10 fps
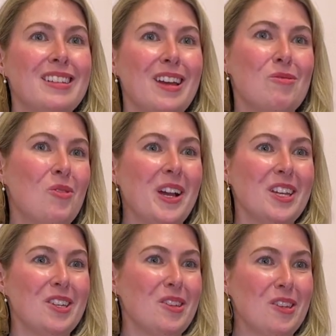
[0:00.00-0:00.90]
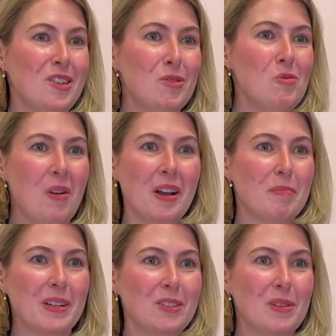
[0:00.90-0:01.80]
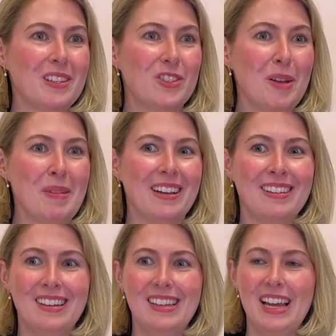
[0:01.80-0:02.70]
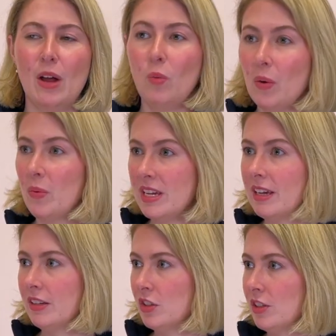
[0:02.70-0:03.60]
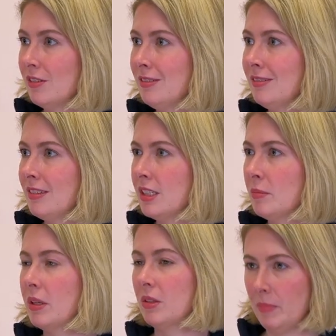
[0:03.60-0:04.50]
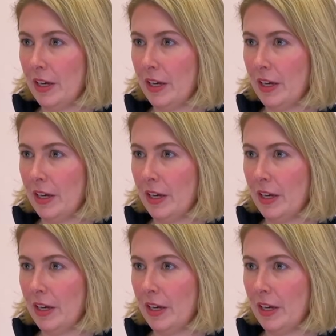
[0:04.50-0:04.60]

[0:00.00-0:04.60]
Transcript: what you want to build with Gemma and what we can do to build better